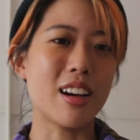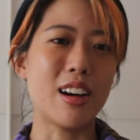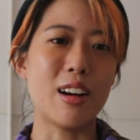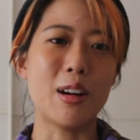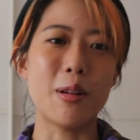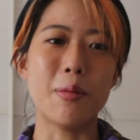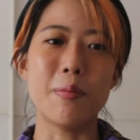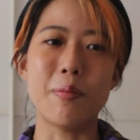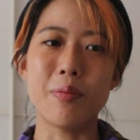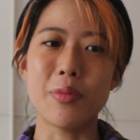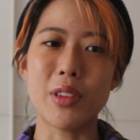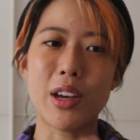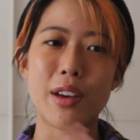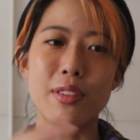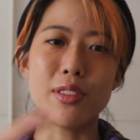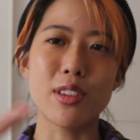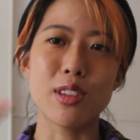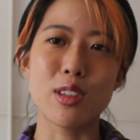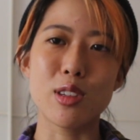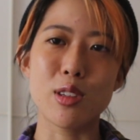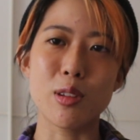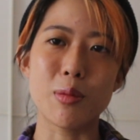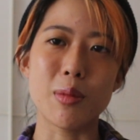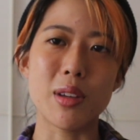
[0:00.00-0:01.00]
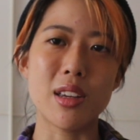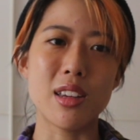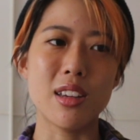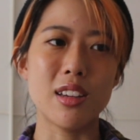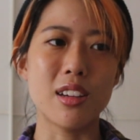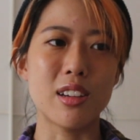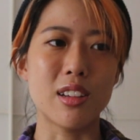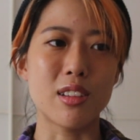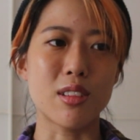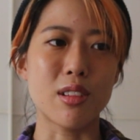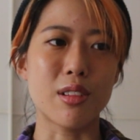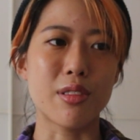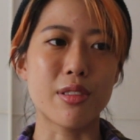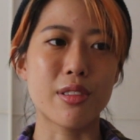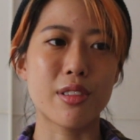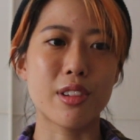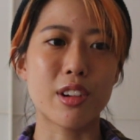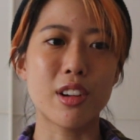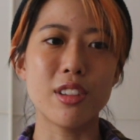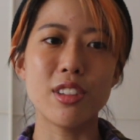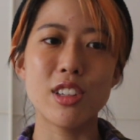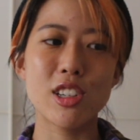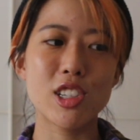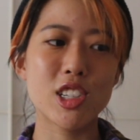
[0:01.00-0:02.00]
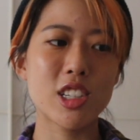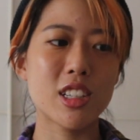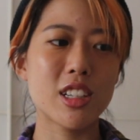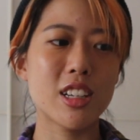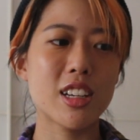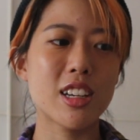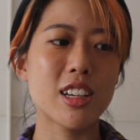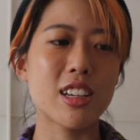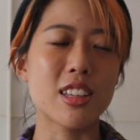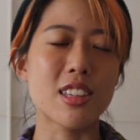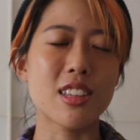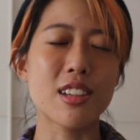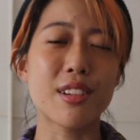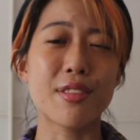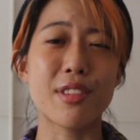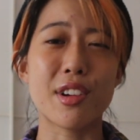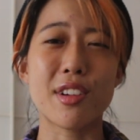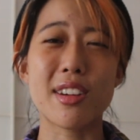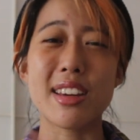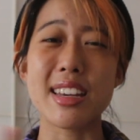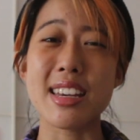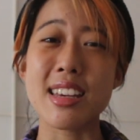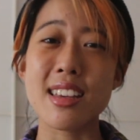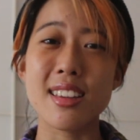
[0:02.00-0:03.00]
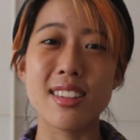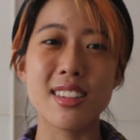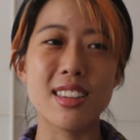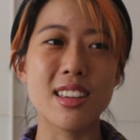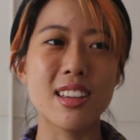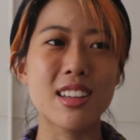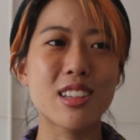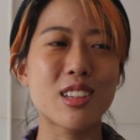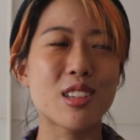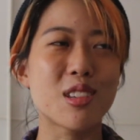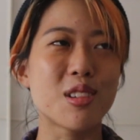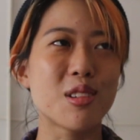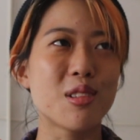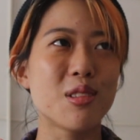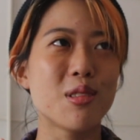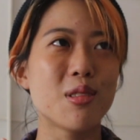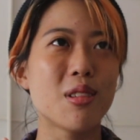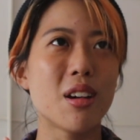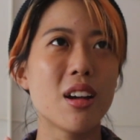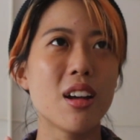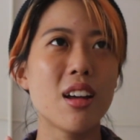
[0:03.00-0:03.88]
after so many years of conditioning, it's not very easy to